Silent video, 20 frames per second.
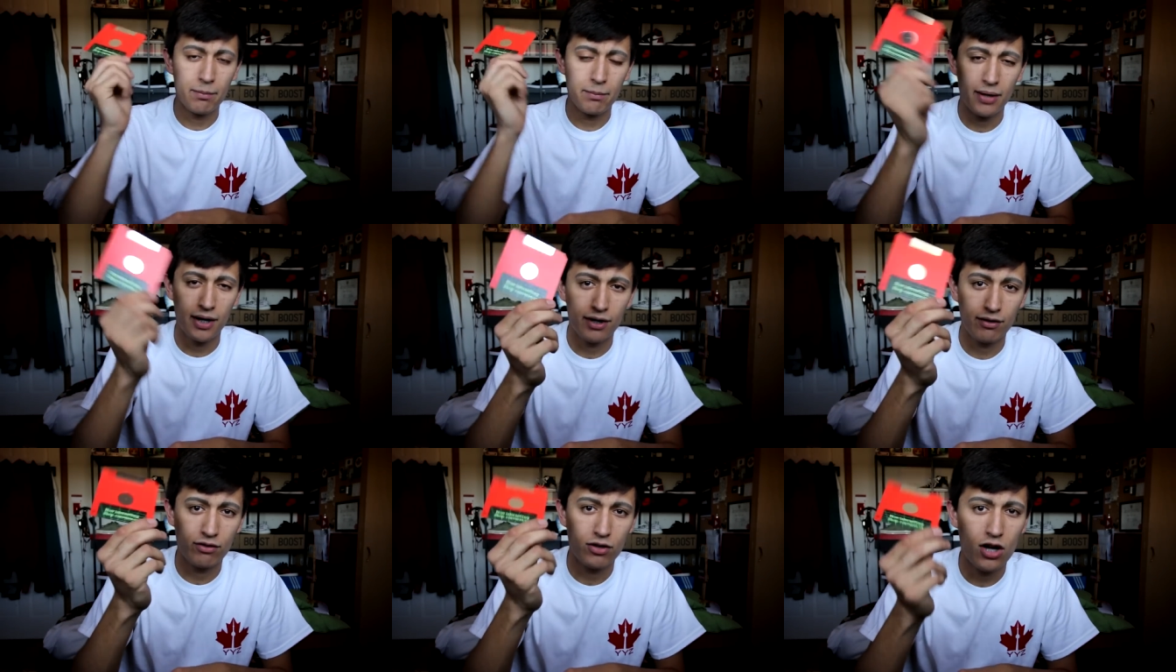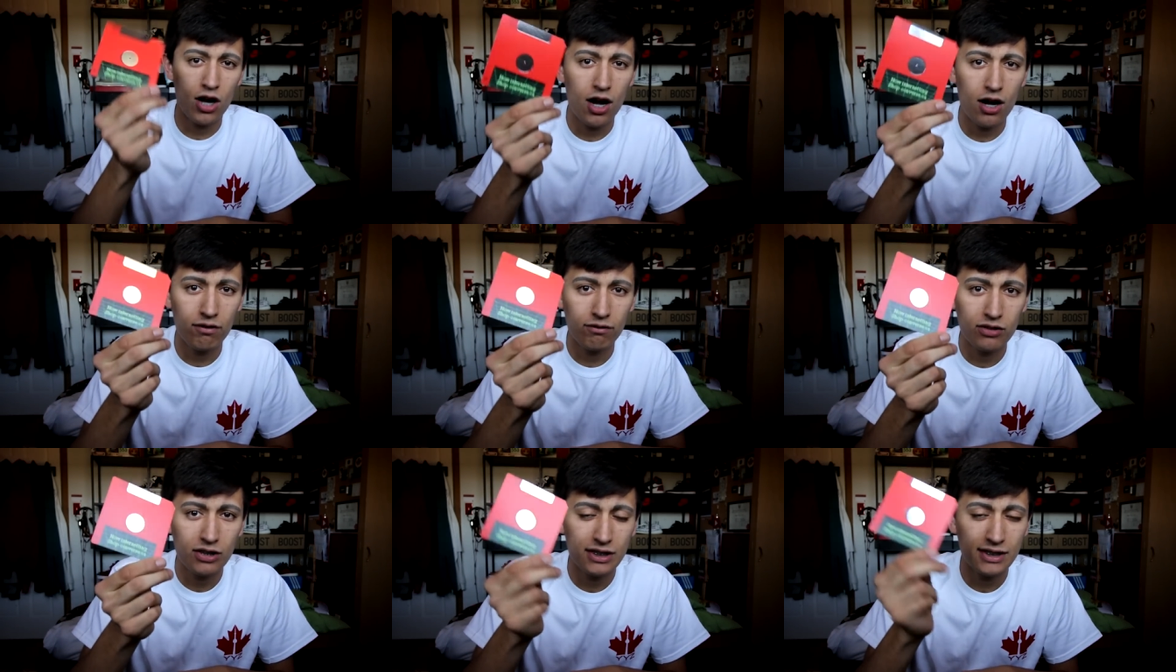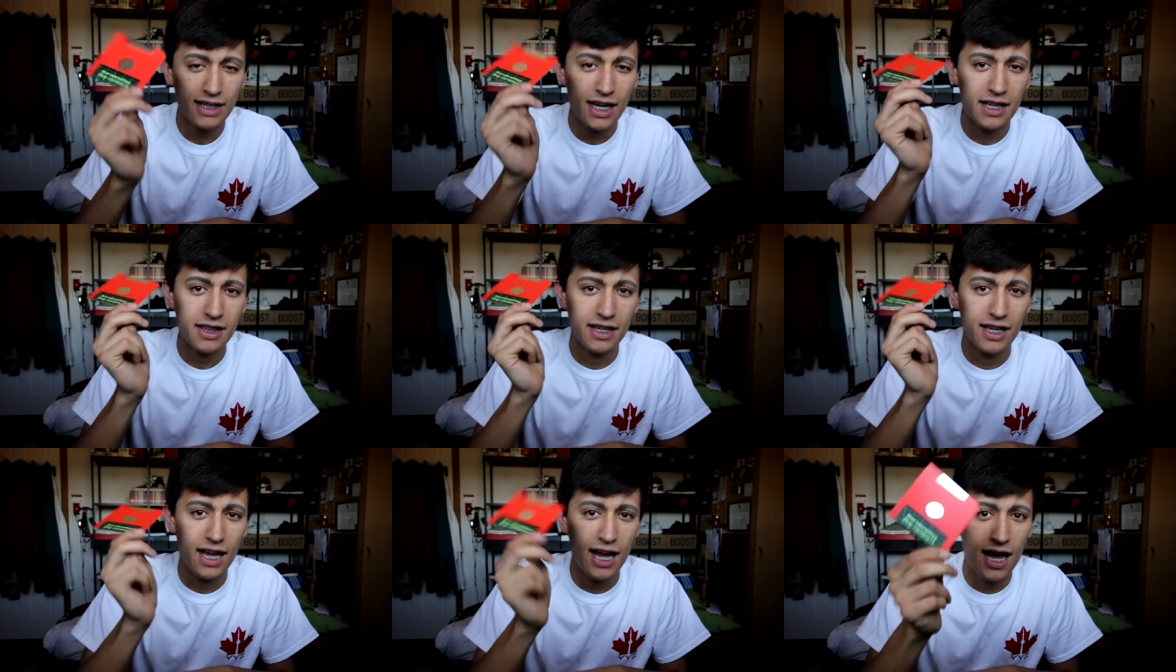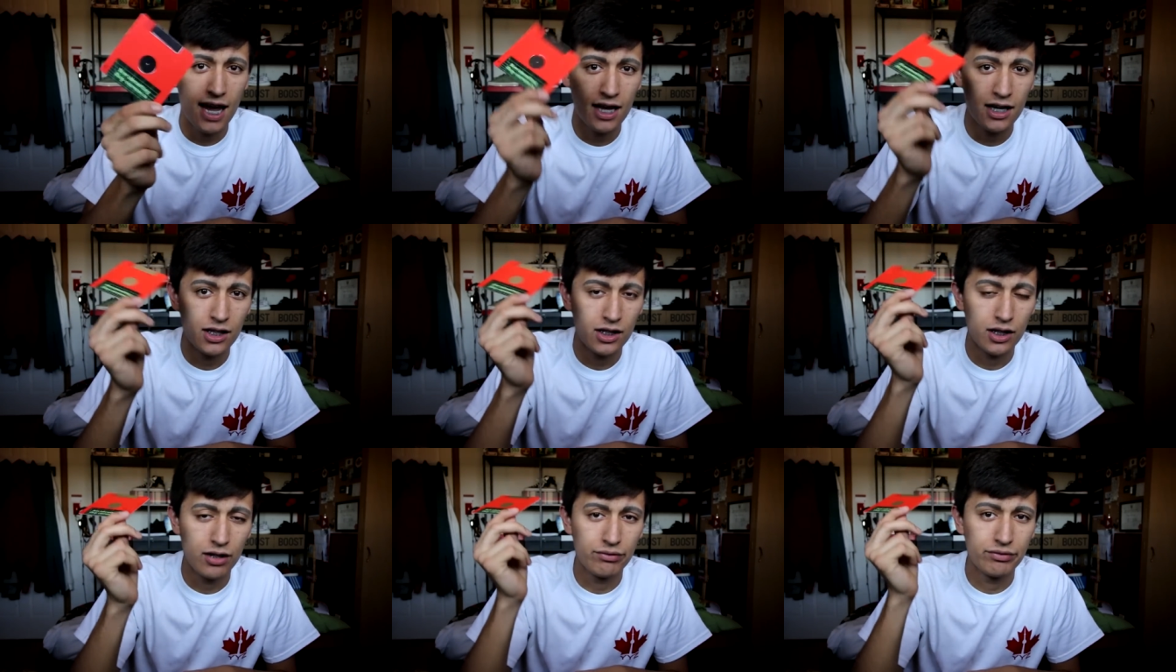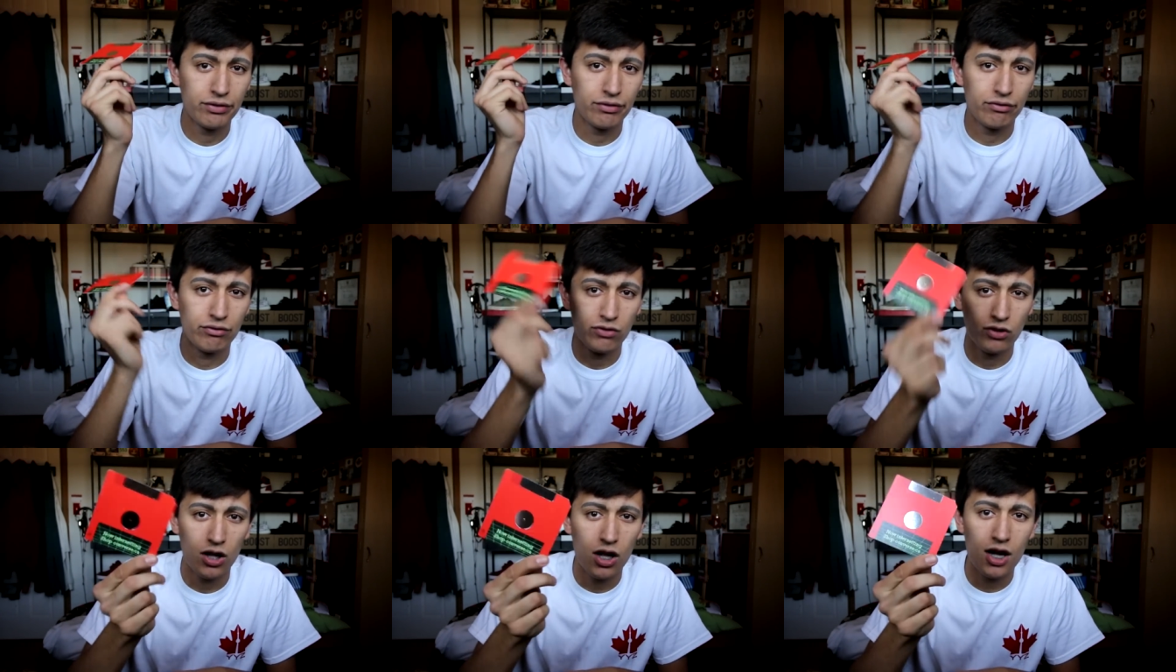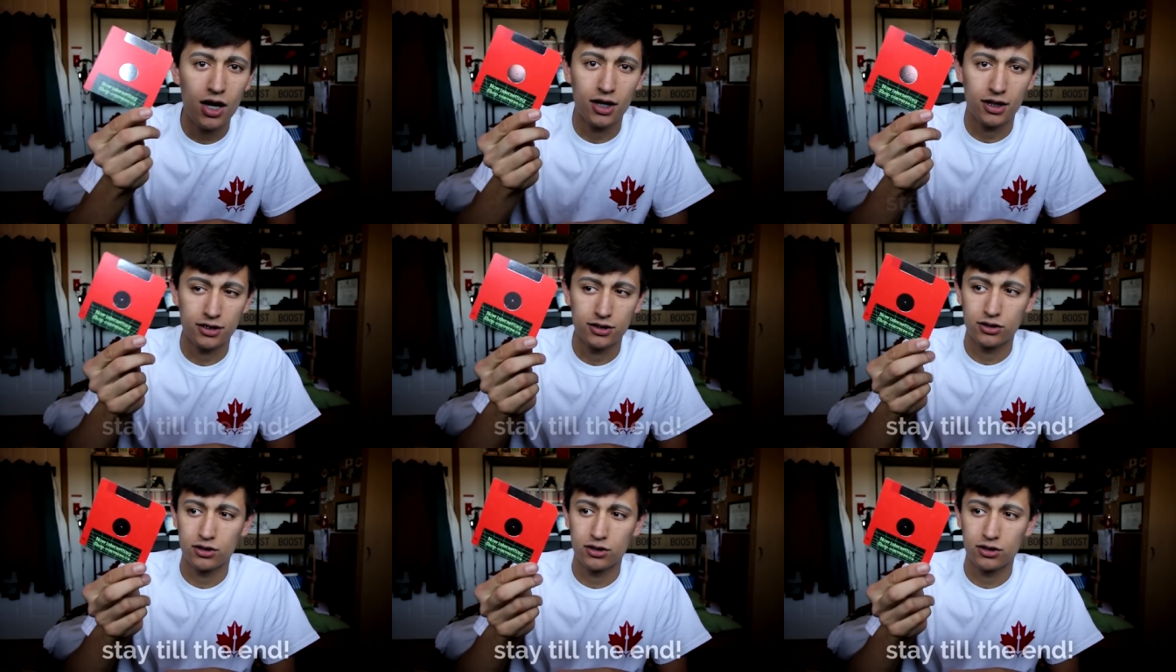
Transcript: pair of Converse at the end of the vlog.